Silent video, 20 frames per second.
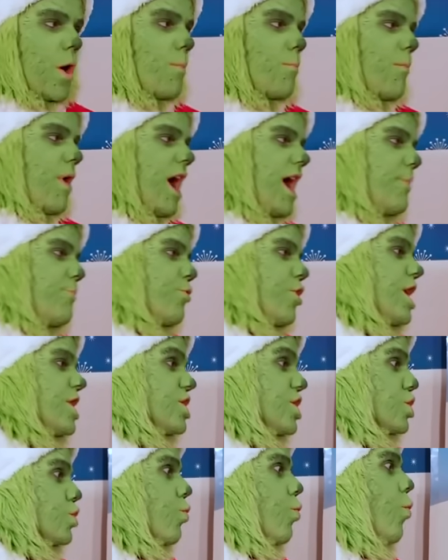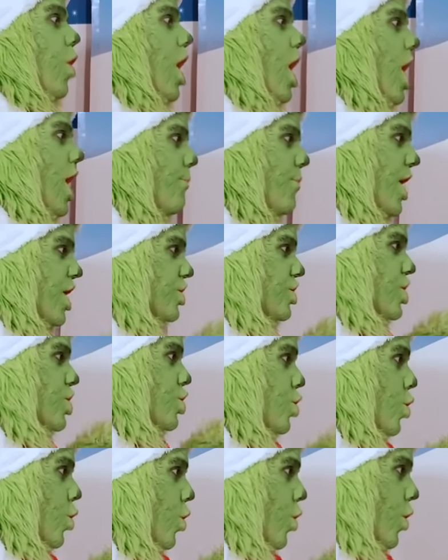My present's way better than
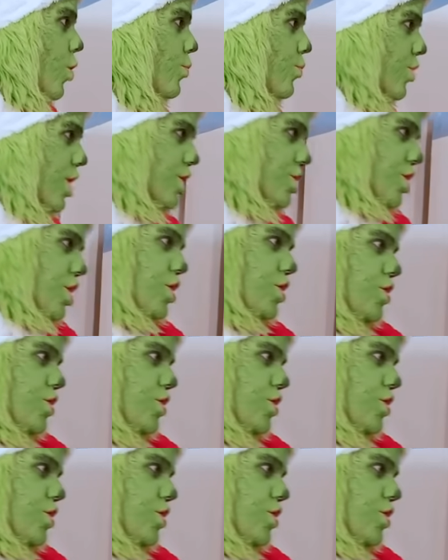your present.